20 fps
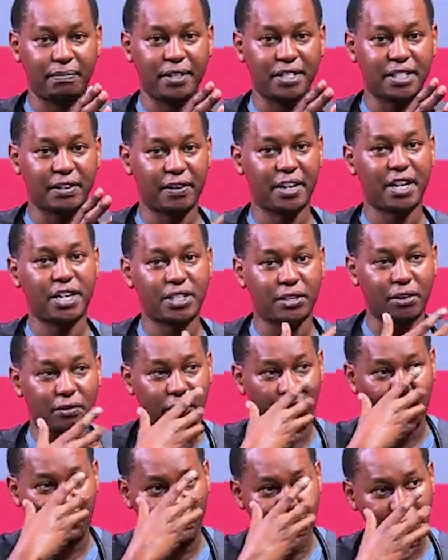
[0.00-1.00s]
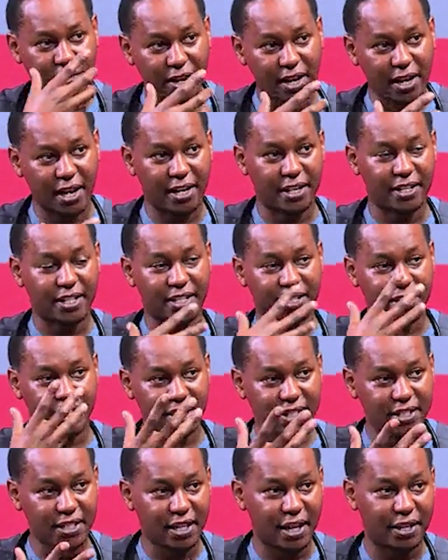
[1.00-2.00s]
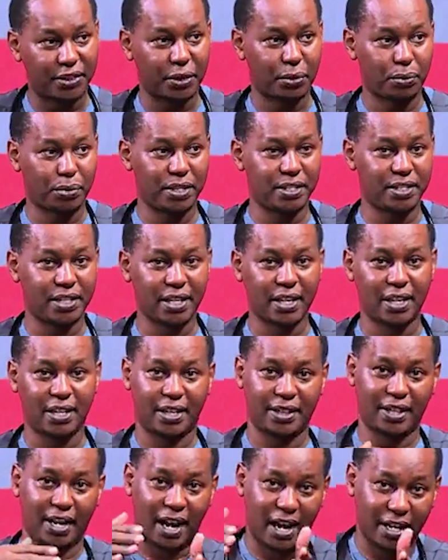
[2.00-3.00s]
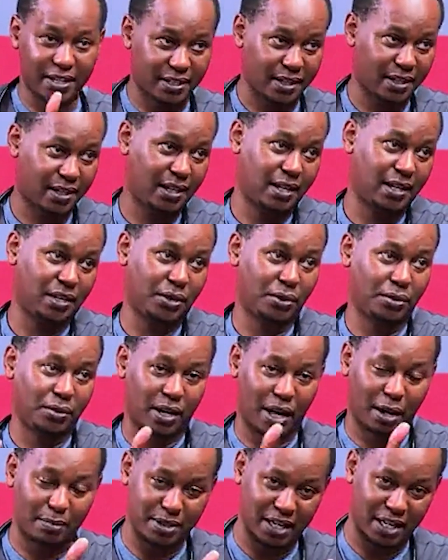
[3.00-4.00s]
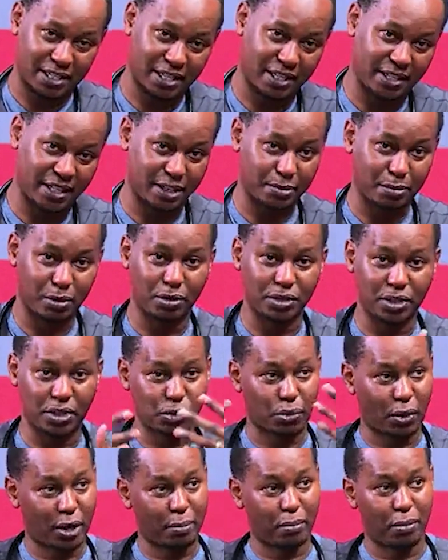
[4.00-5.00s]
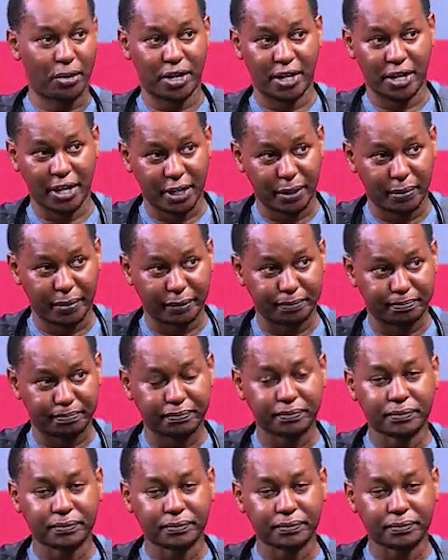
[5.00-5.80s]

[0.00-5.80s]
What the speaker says: severity of the coughing and the sneezing and the wheezing, and the heart comes in attendance because it's one body anyway.